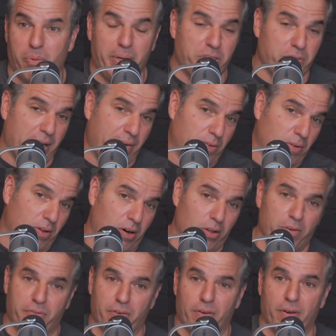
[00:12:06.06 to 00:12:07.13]
we travel all
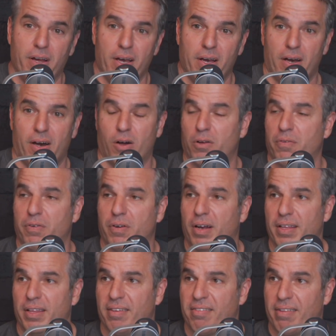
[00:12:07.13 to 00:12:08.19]
over all over
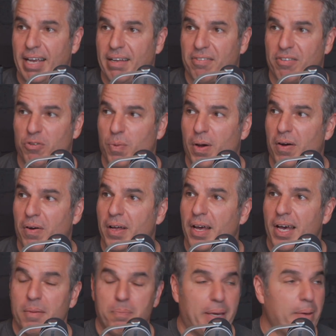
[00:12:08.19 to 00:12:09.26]
the states as well.
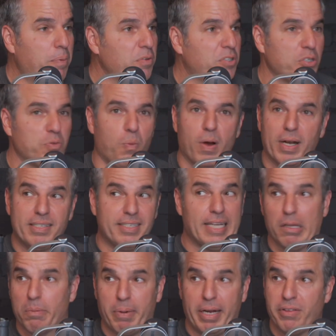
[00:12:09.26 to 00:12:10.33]
People just want to
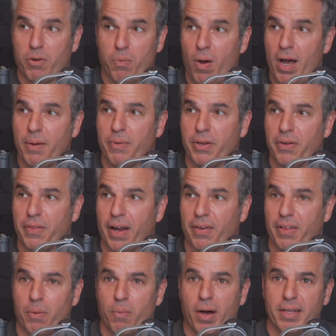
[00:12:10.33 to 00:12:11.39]
celebrate their wine when you're there. Yeah.
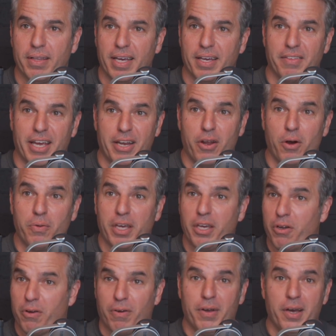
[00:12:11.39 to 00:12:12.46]
They want they, they, know that
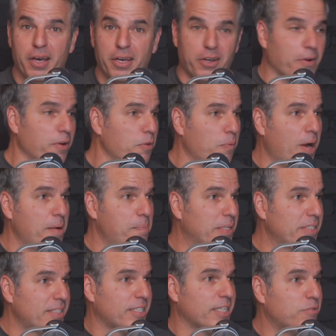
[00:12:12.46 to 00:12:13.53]
you're you're in the wine
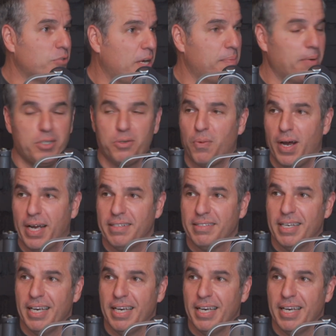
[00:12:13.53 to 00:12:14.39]
business. You've tried a bunch of wines,